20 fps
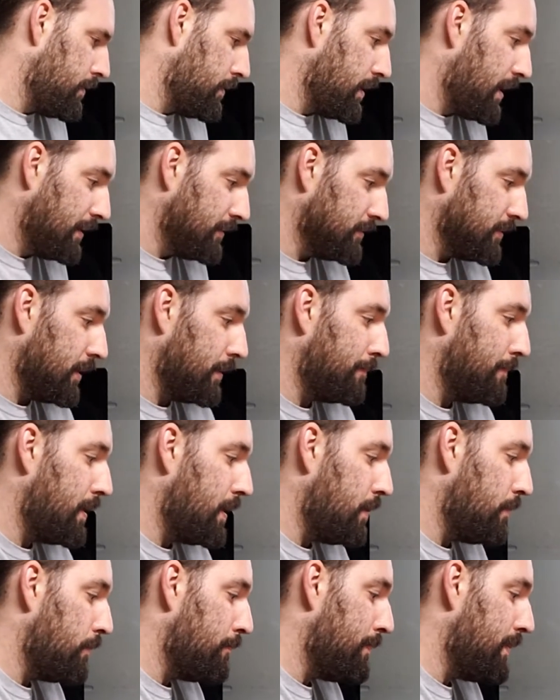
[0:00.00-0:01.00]
guys like
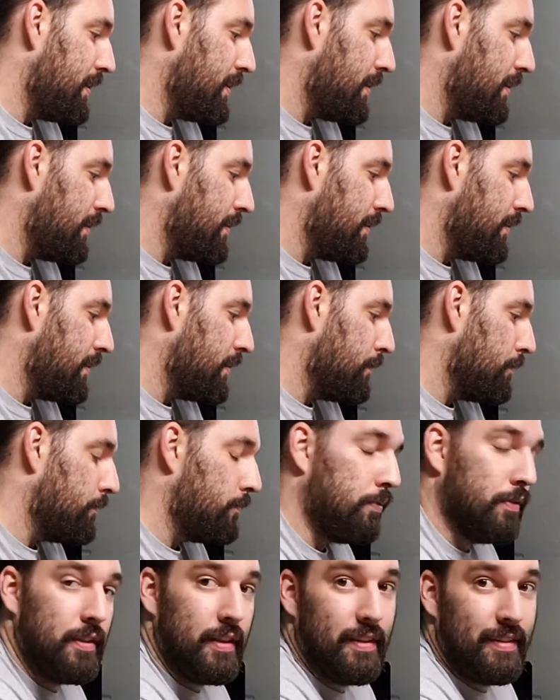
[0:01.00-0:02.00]
me would be getting in here
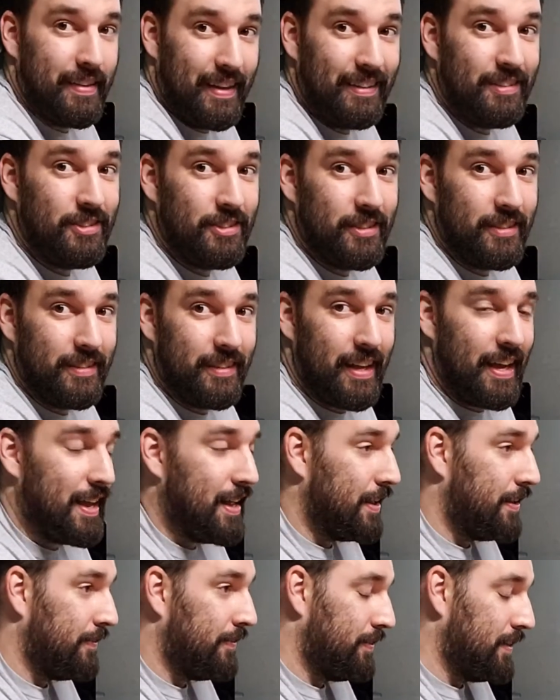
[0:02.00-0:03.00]
with the intention
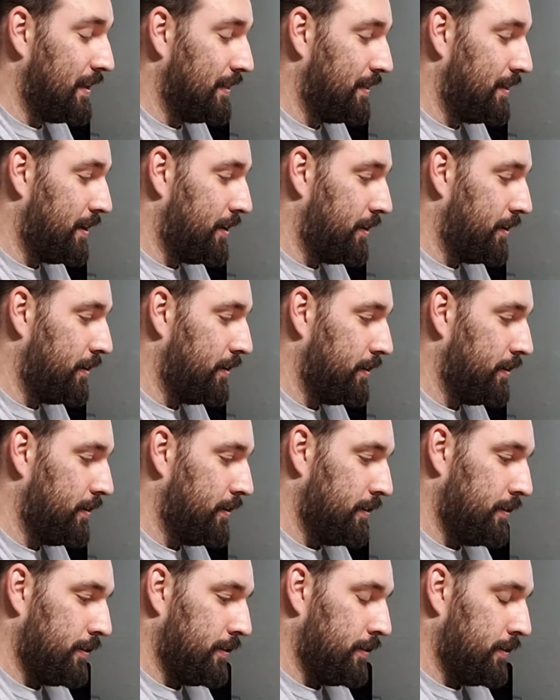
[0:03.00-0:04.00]
that they're
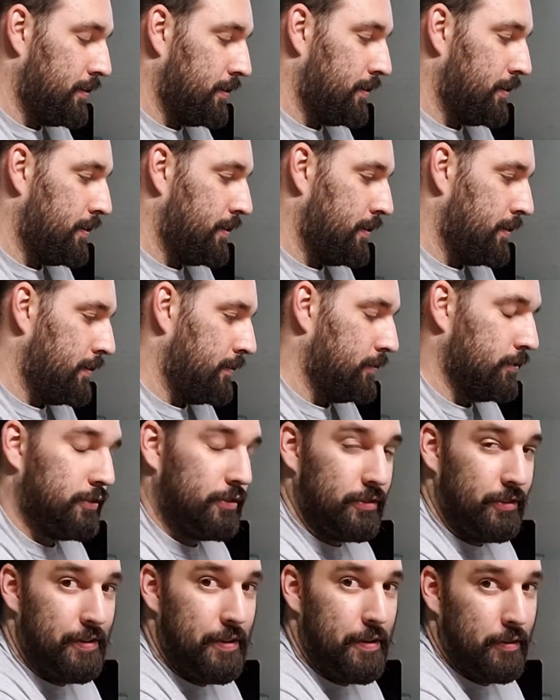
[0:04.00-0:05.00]

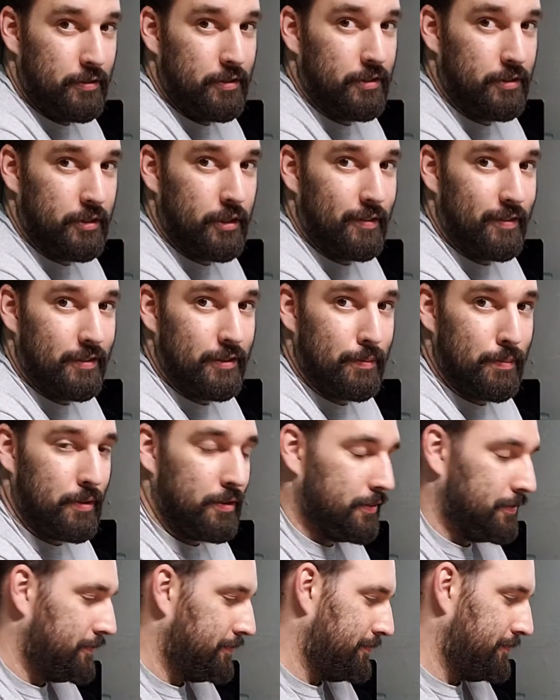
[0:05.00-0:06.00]
user
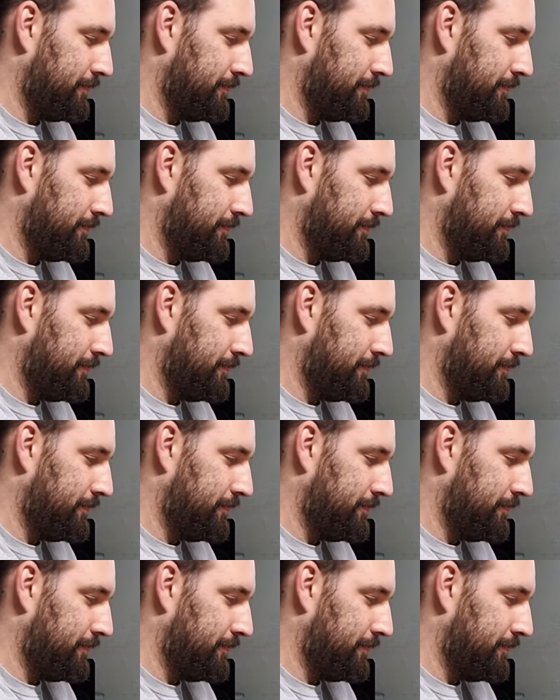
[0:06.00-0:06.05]
serviceable.